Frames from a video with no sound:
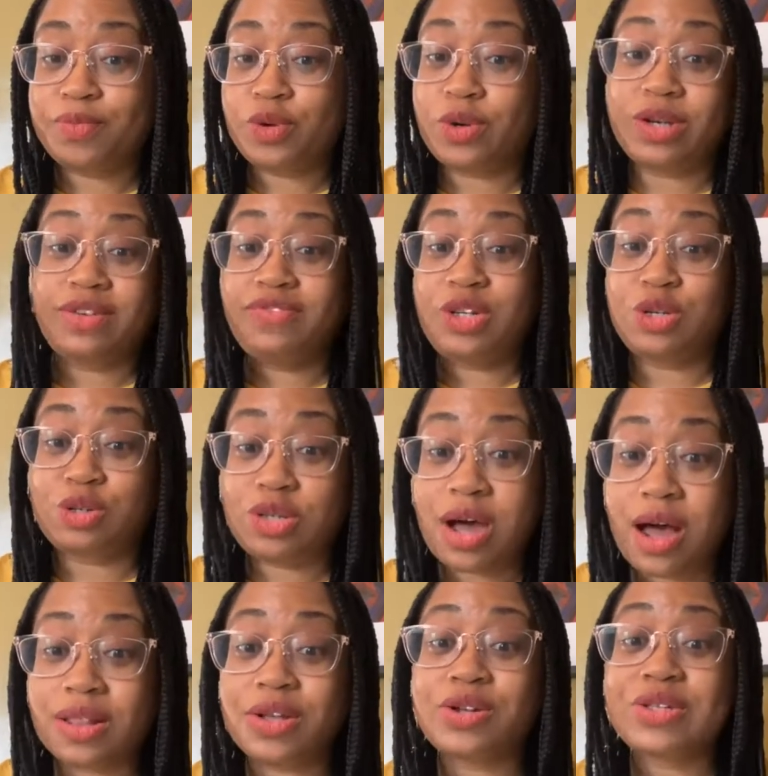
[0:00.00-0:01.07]
or even your
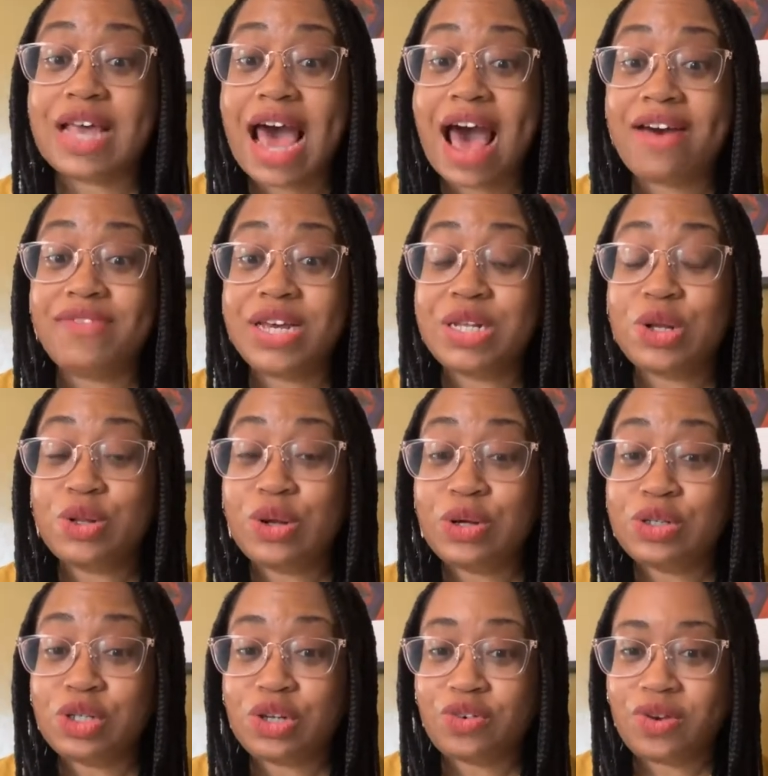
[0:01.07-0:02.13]
toddler is having an
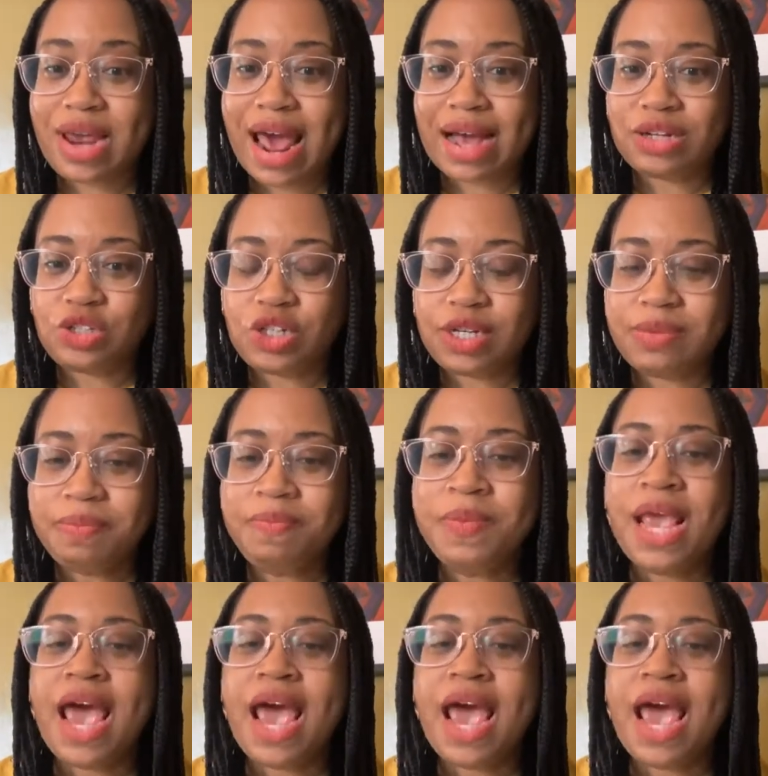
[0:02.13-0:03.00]
allergic reaction.